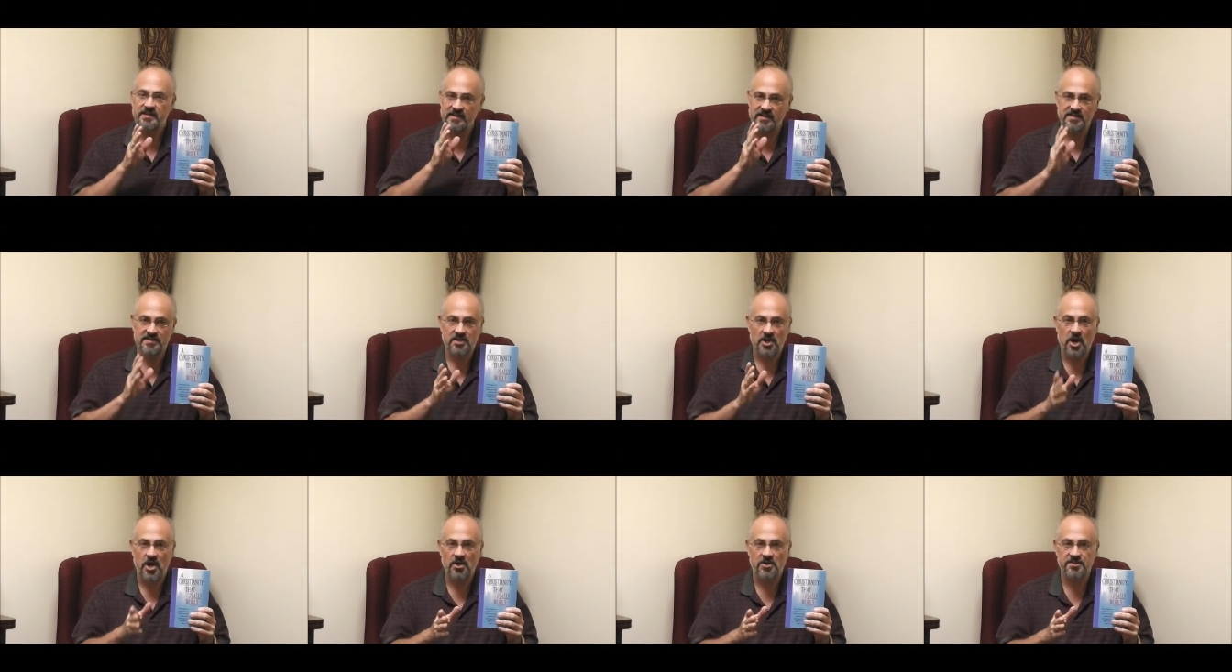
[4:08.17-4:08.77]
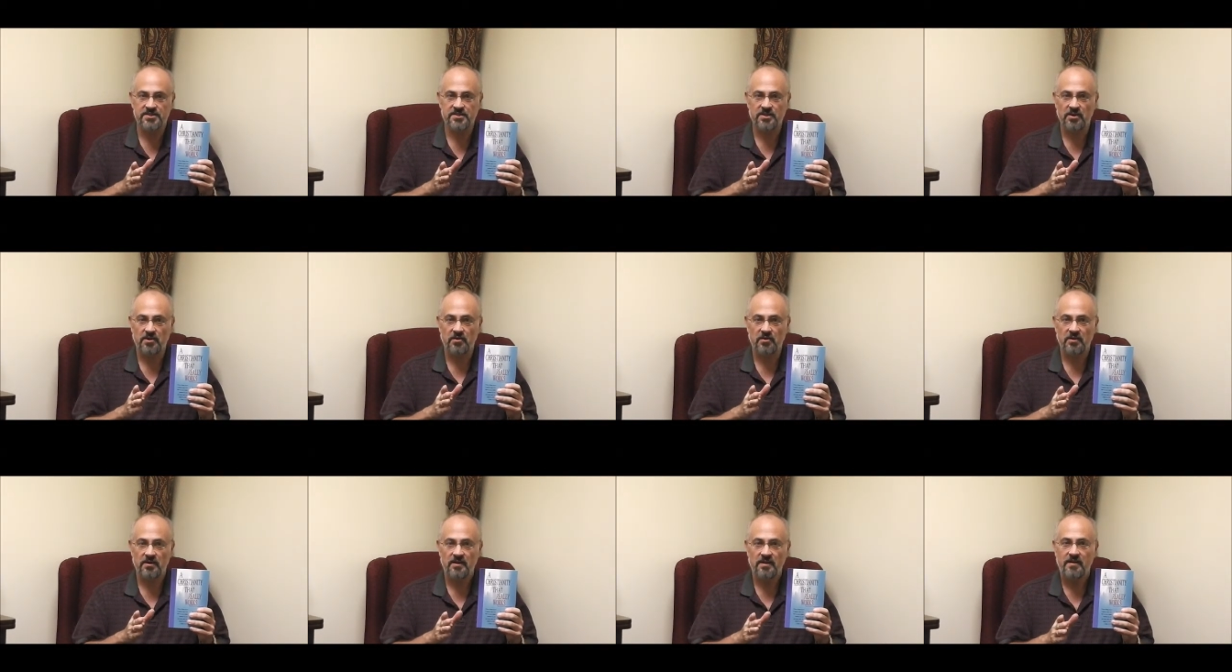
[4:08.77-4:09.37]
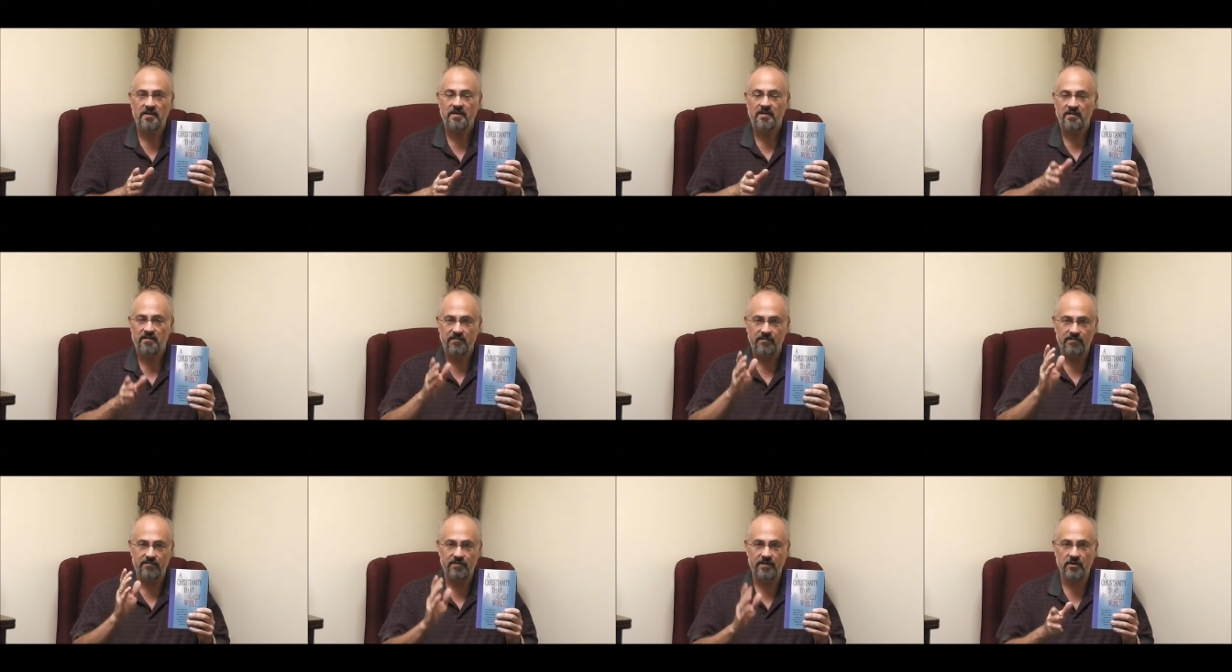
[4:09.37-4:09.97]
is also
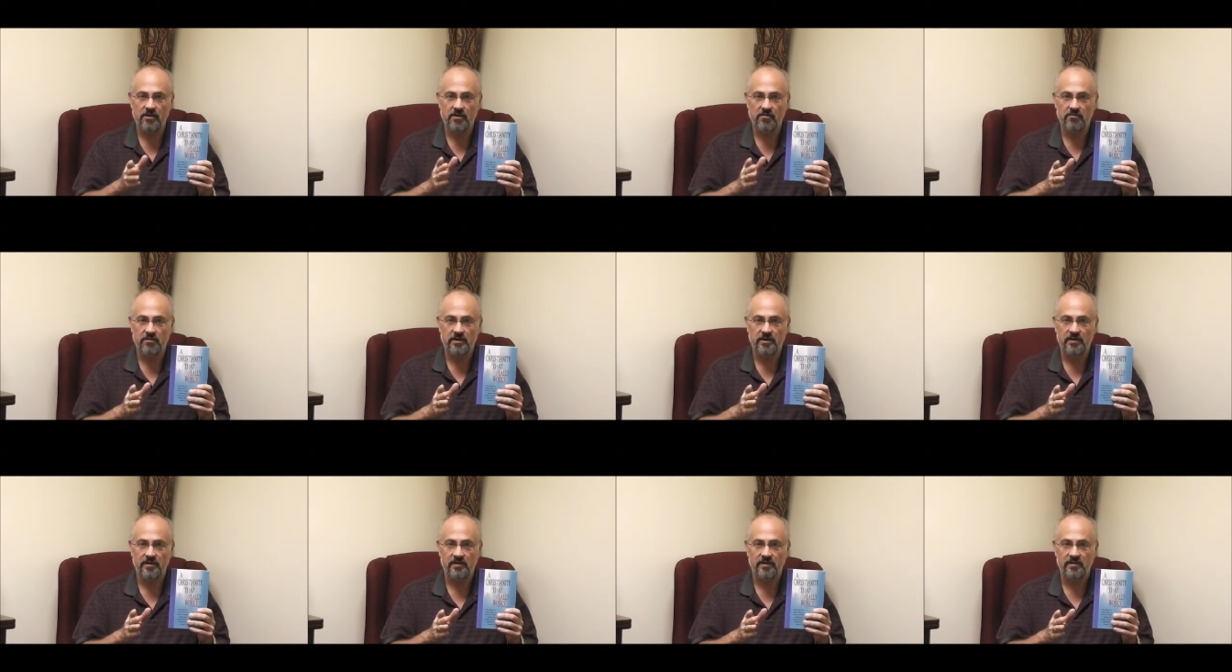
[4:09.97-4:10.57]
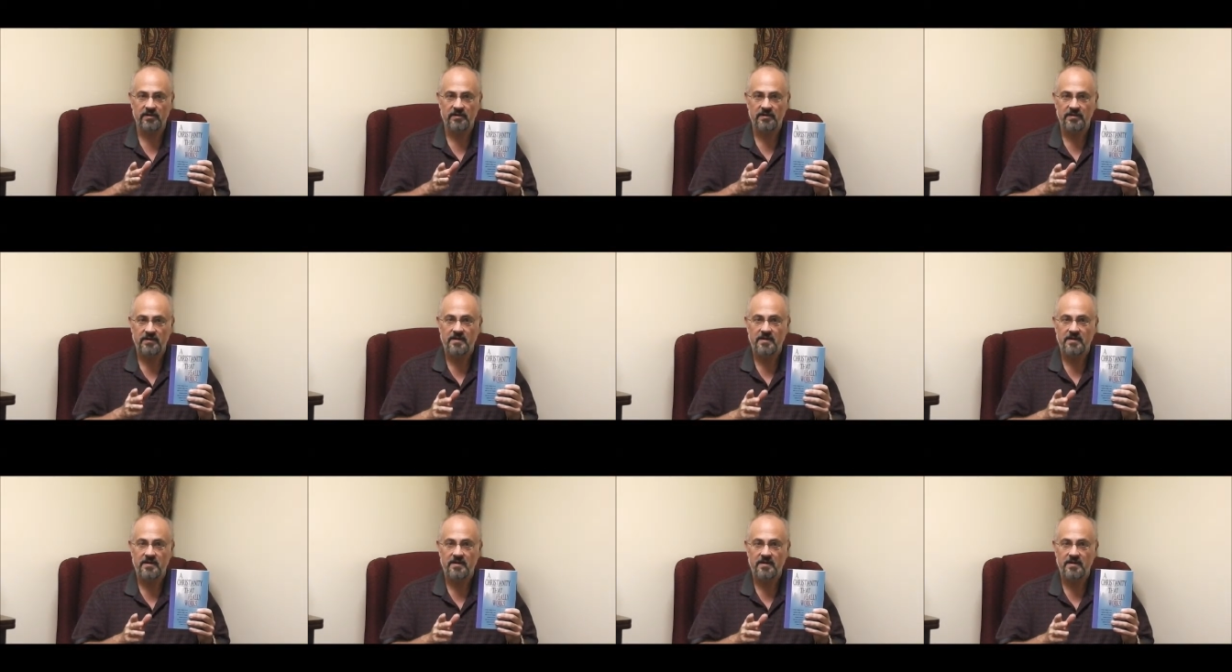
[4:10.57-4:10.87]
very real.